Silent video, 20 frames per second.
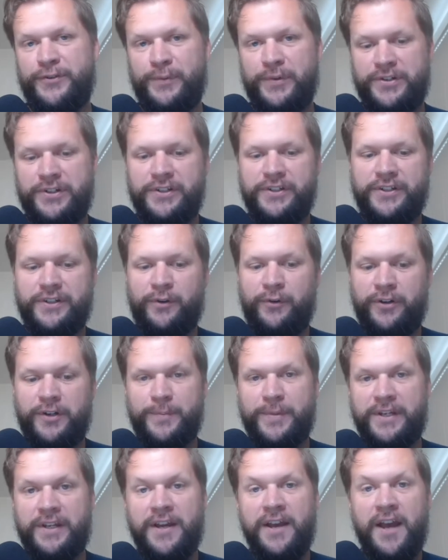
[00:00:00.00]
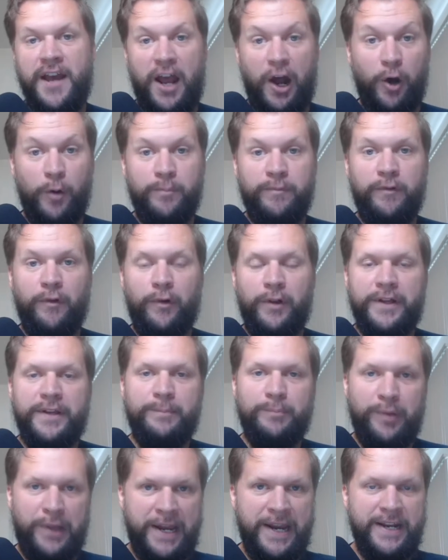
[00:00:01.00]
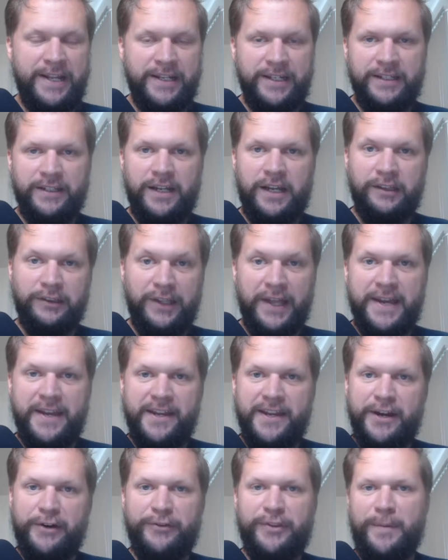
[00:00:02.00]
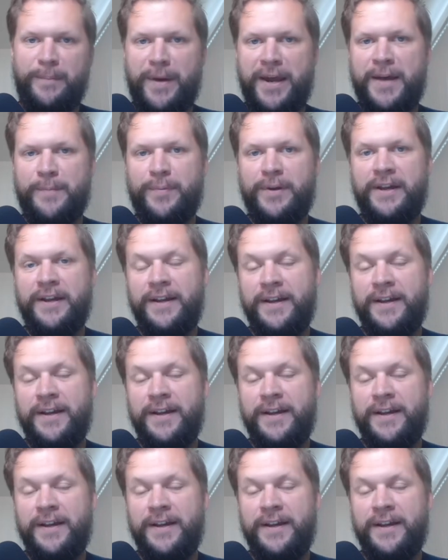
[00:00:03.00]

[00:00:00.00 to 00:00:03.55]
which is going to be helpful in planning and laying out the map.